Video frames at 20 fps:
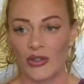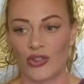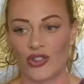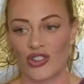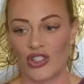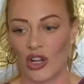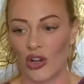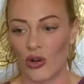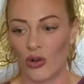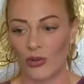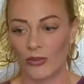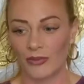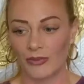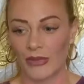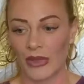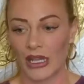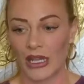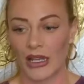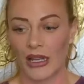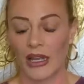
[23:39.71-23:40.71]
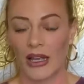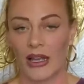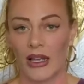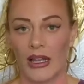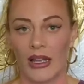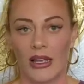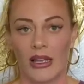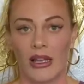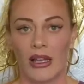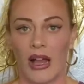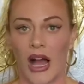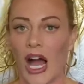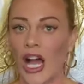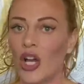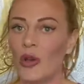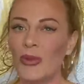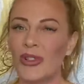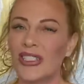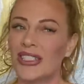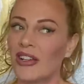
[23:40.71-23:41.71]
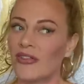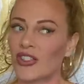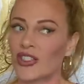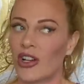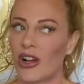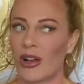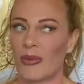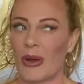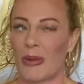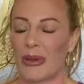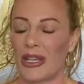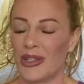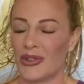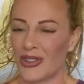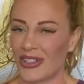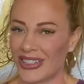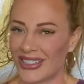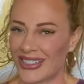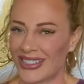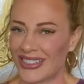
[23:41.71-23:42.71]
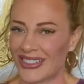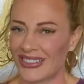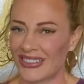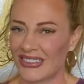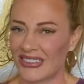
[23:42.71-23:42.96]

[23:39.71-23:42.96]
So I almost never talk about my uterus.